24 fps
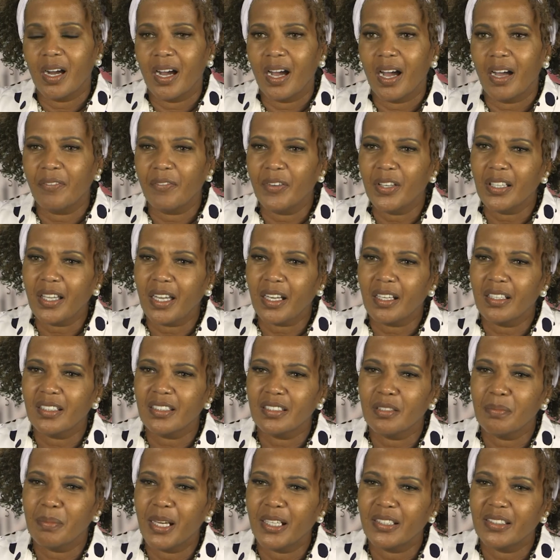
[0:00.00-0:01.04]
I felt like I was
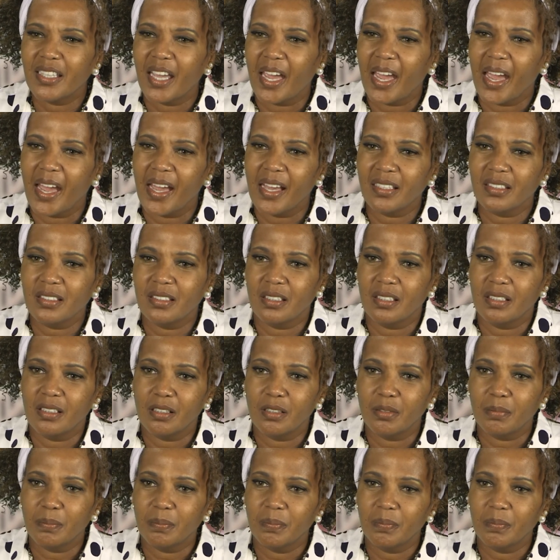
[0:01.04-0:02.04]
about to ask them